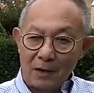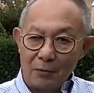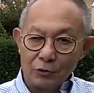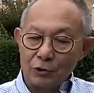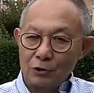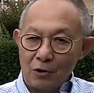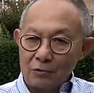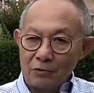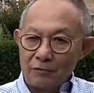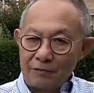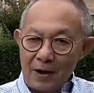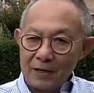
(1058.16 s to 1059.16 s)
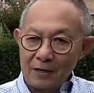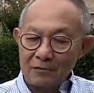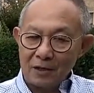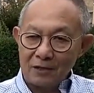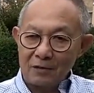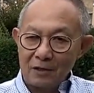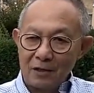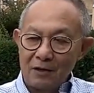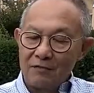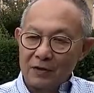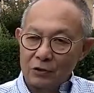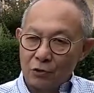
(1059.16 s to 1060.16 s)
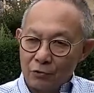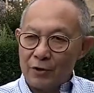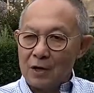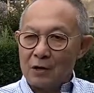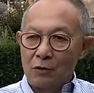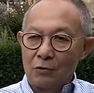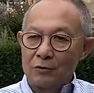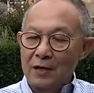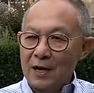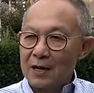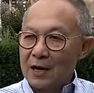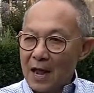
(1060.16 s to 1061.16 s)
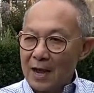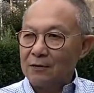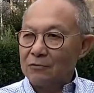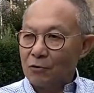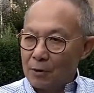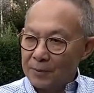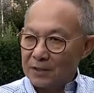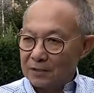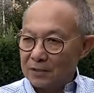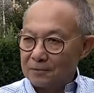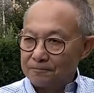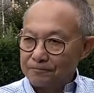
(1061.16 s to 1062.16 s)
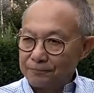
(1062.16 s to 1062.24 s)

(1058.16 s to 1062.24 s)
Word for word: I was shocked to find out that in Victoria alone, there are 9 robins.